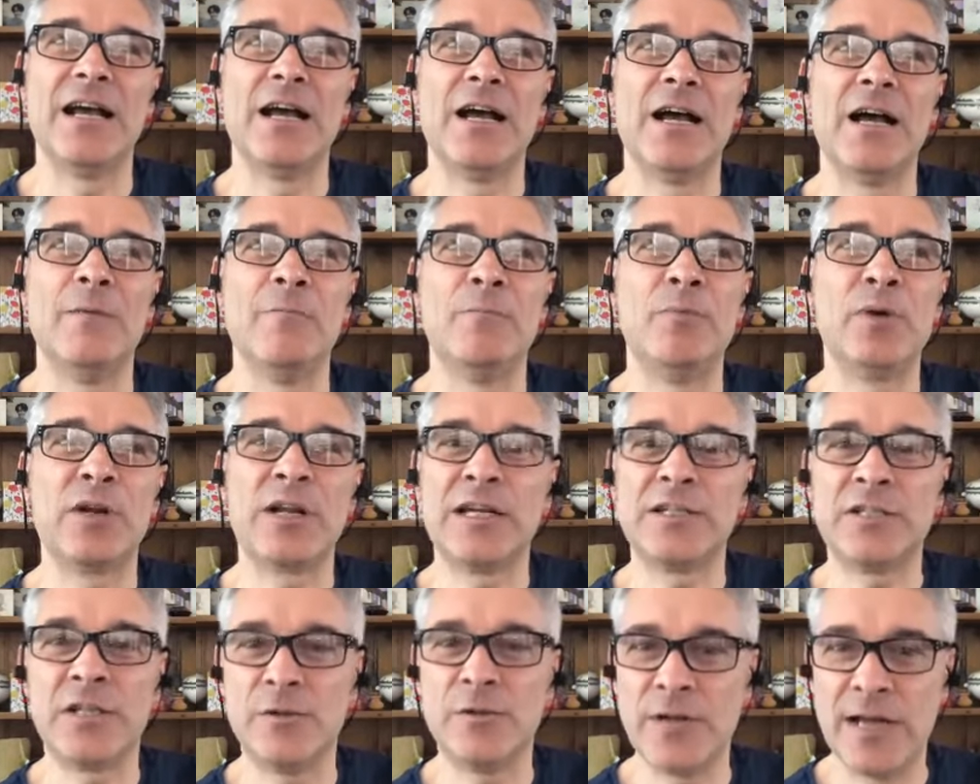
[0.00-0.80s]
uh, but I
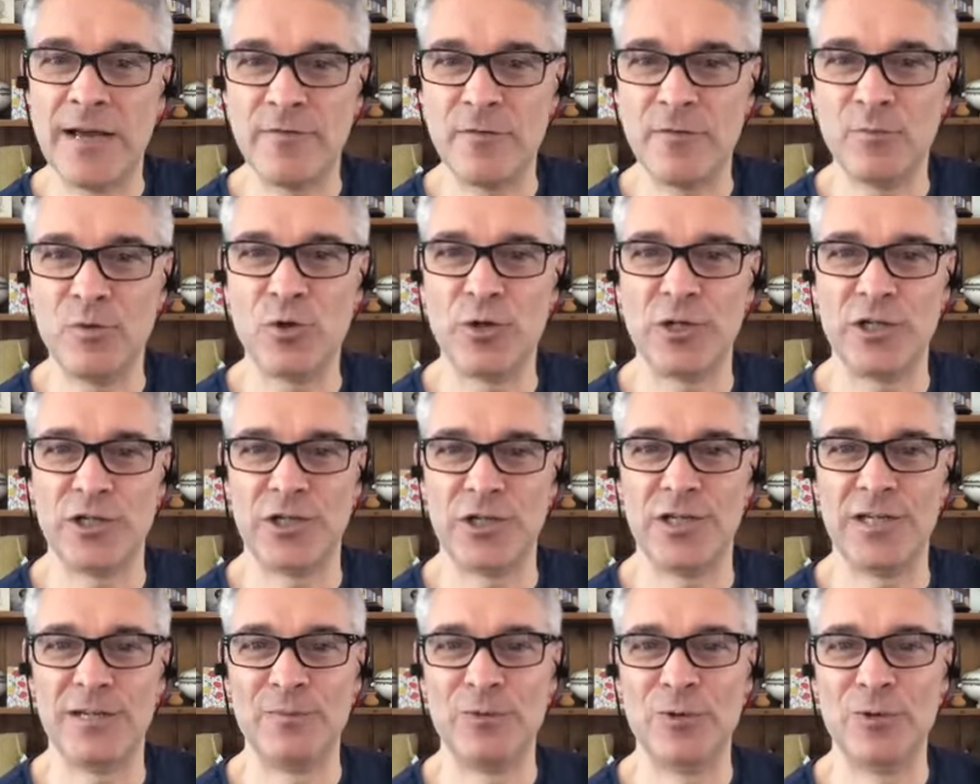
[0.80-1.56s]
don't have a mortgage anymore.